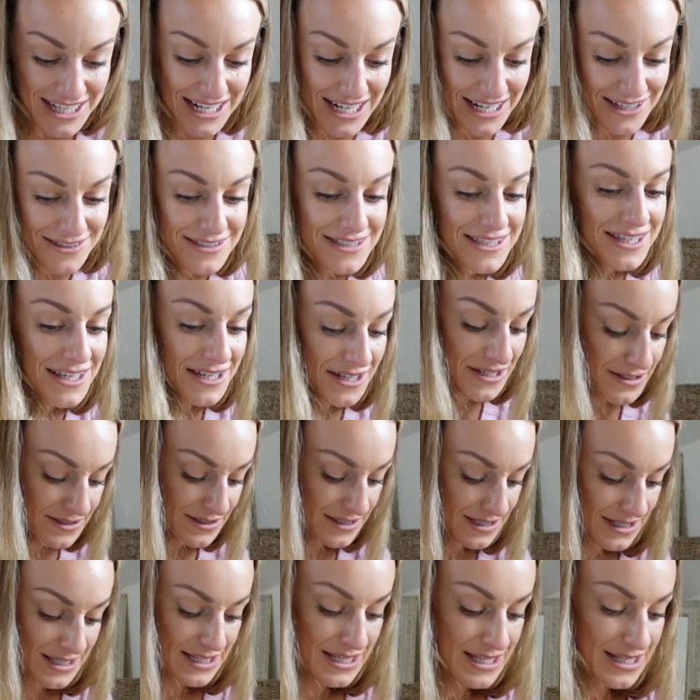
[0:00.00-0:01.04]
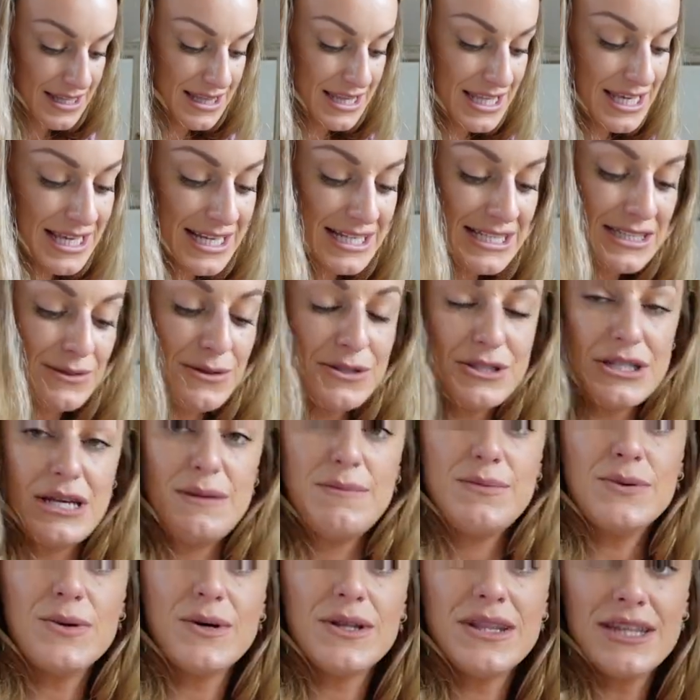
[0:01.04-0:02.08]
gonna close though these which I
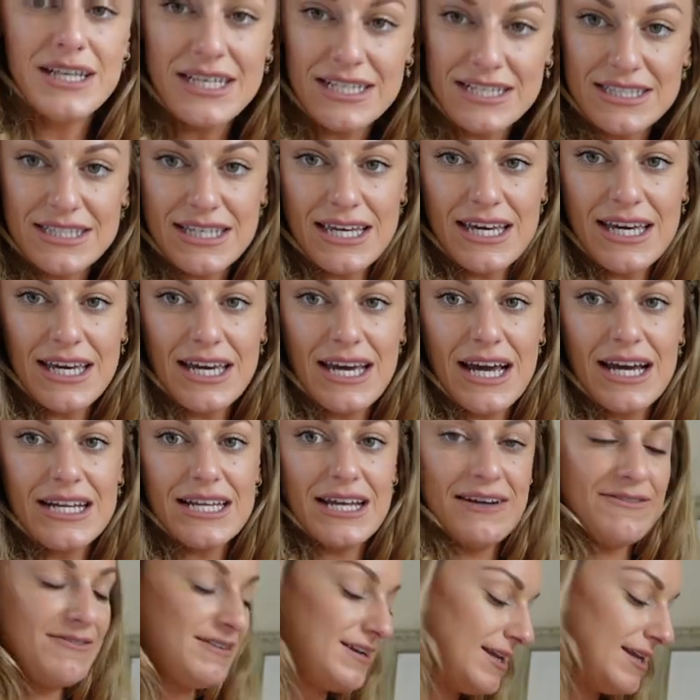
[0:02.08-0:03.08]
bought this year and I've